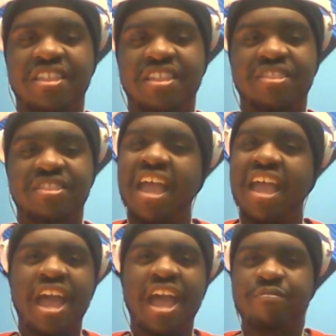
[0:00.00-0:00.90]
they
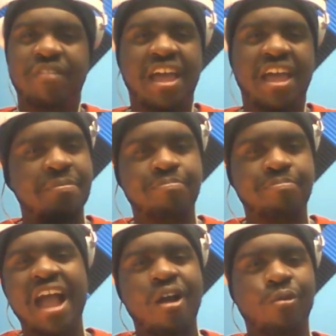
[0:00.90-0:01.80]
have like
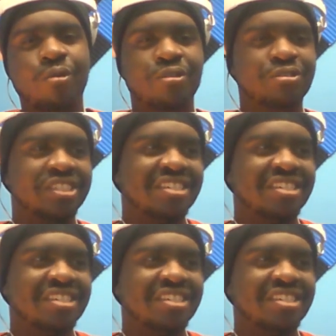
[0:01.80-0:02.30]
powers